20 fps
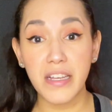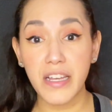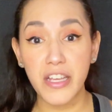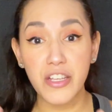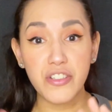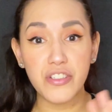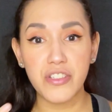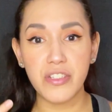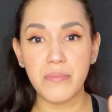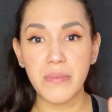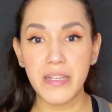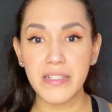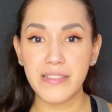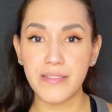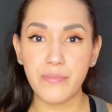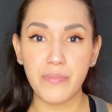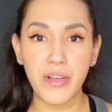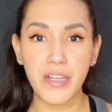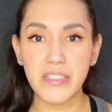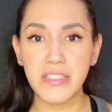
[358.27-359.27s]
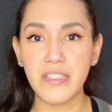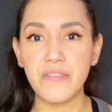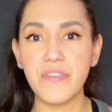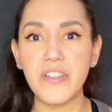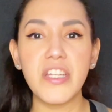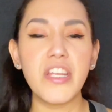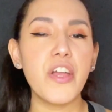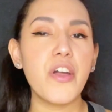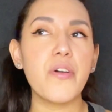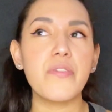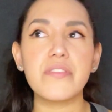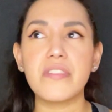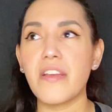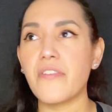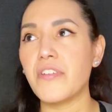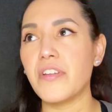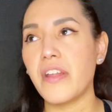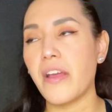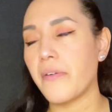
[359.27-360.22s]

Like I used to make some positive videos every